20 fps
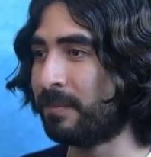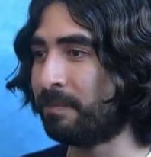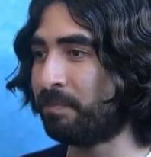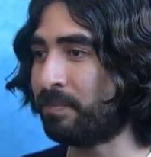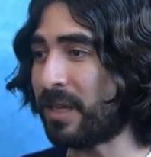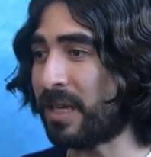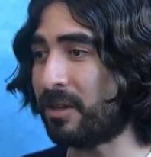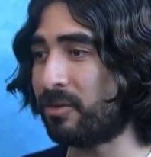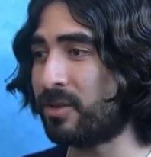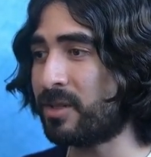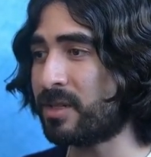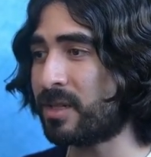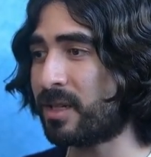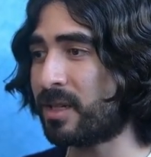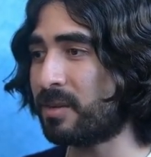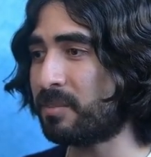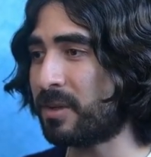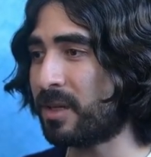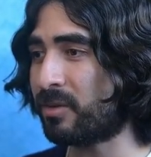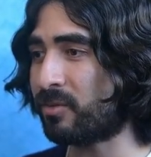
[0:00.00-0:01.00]
And if he's going to
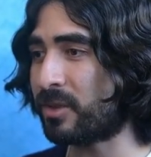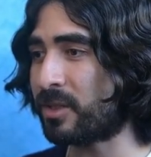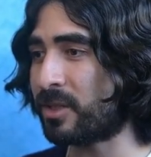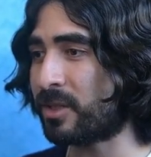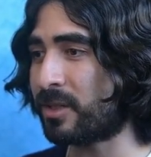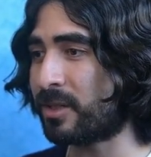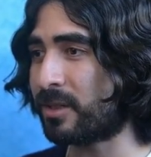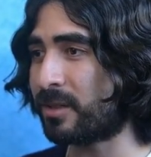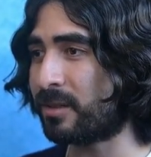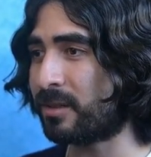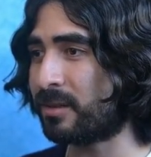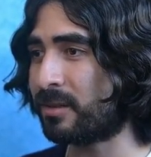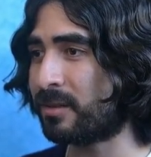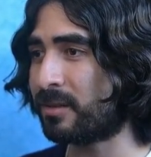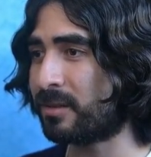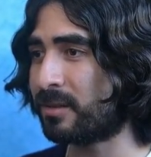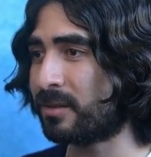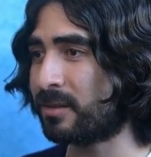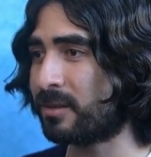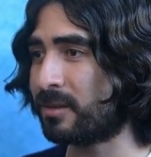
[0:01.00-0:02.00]
hit me every turn...
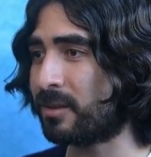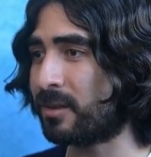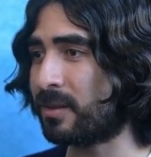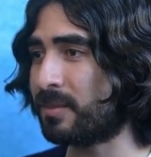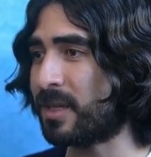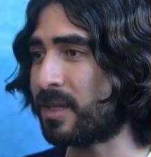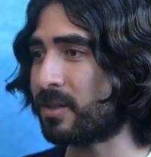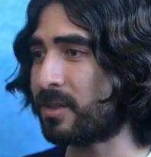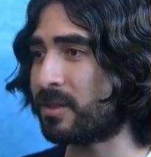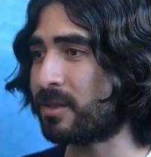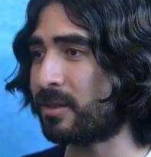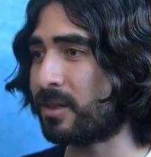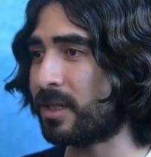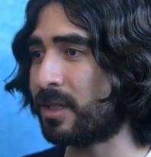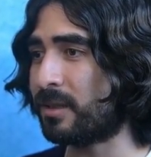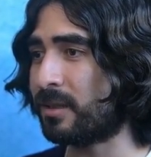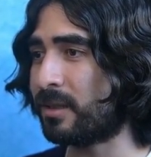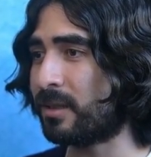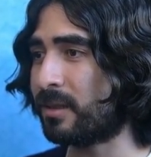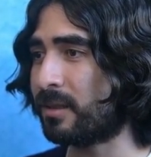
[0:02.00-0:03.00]
Oh, let me actually start
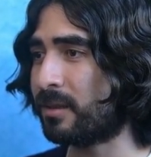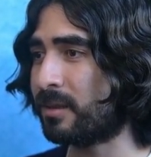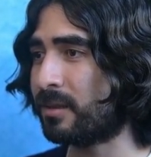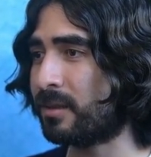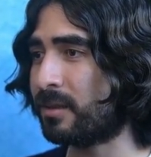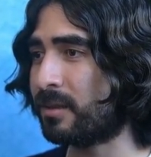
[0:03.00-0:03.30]
healing.